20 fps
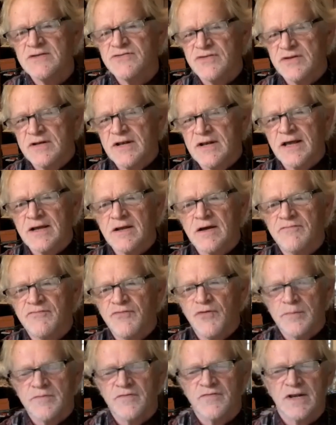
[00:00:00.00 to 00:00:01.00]
It's a
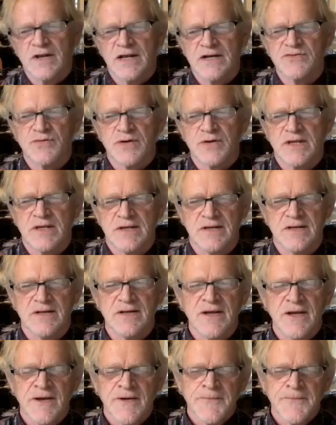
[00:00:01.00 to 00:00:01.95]
form of electric heat.